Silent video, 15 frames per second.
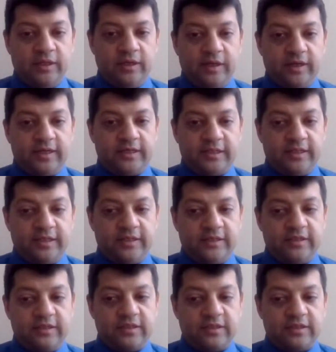Like I said,
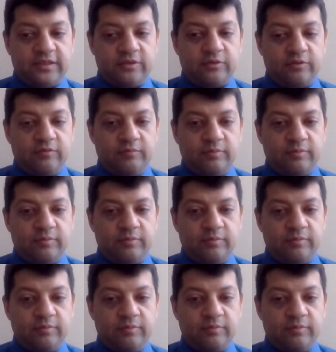this is just a sort of brief
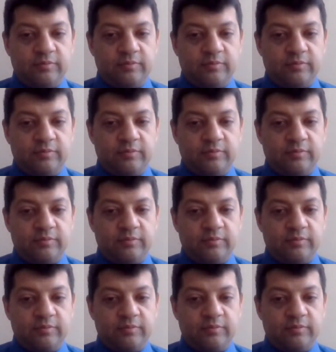intro
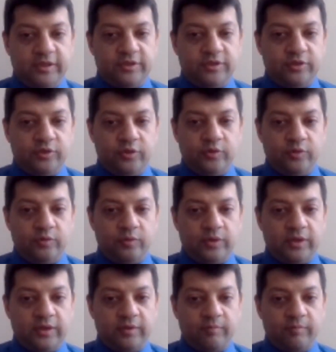into